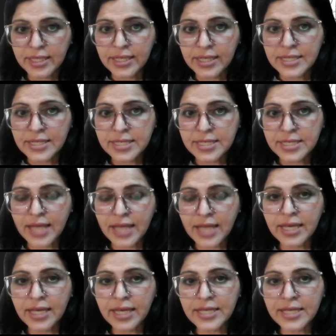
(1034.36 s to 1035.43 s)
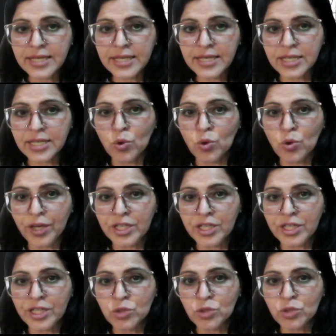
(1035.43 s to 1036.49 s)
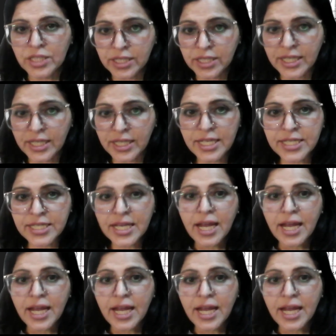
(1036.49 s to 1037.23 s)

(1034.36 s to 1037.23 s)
size is going to decrease